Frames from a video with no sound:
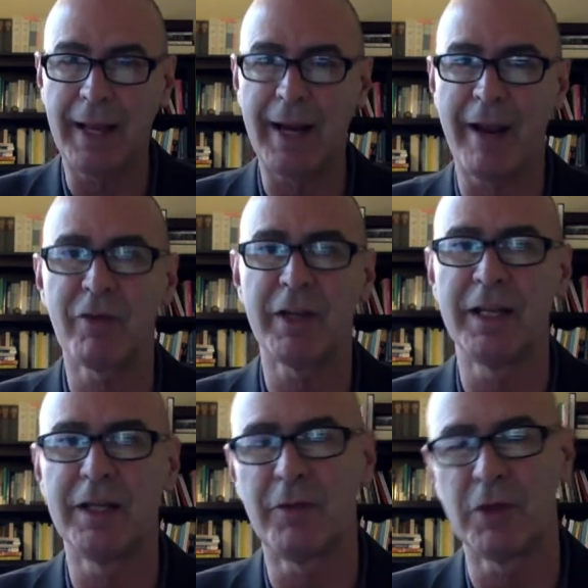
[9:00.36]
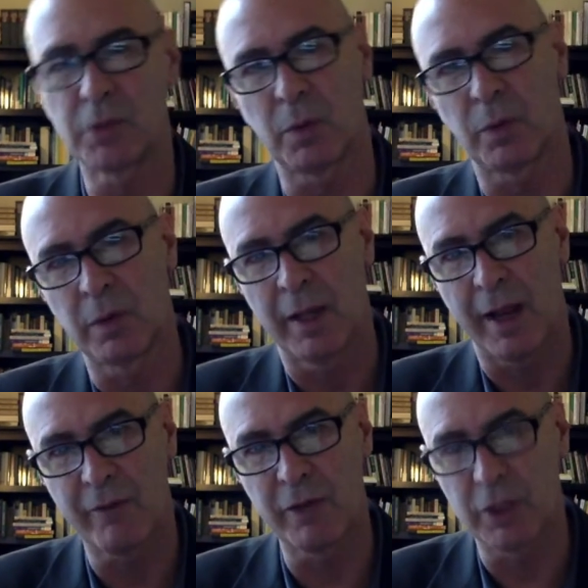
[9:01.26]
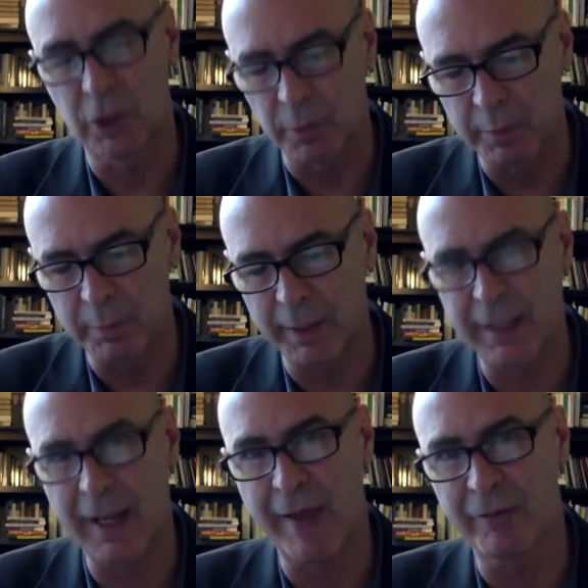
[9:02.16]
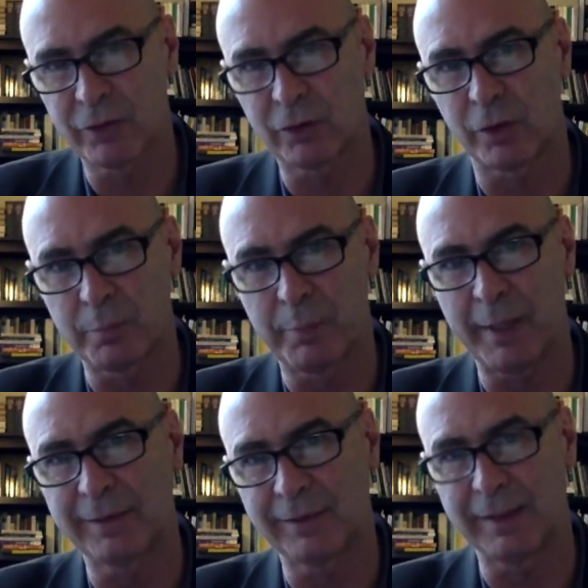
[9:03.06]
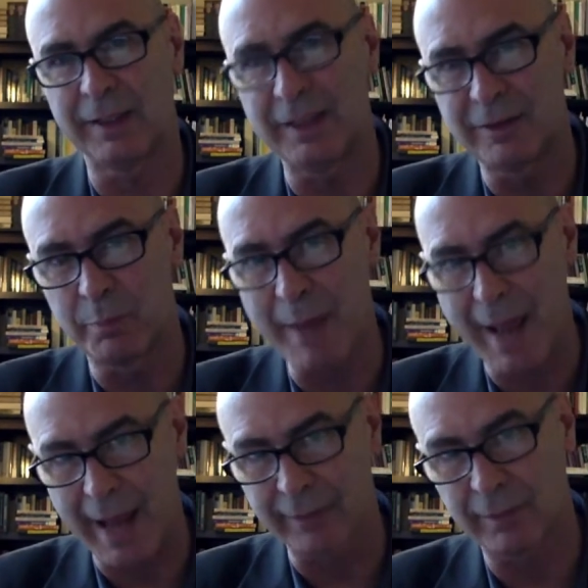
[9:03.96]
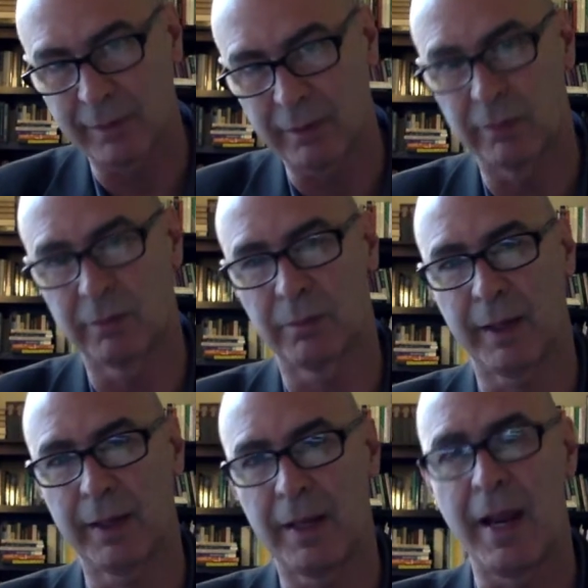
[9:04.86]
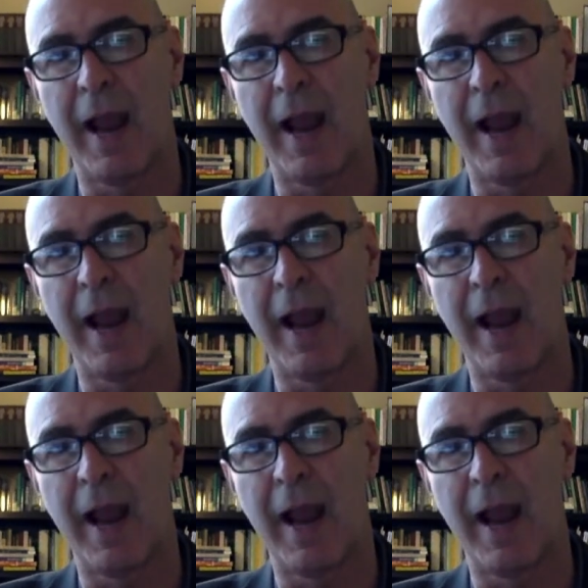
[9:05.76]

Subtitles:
that every individual, every human being have certain basic needs met, right?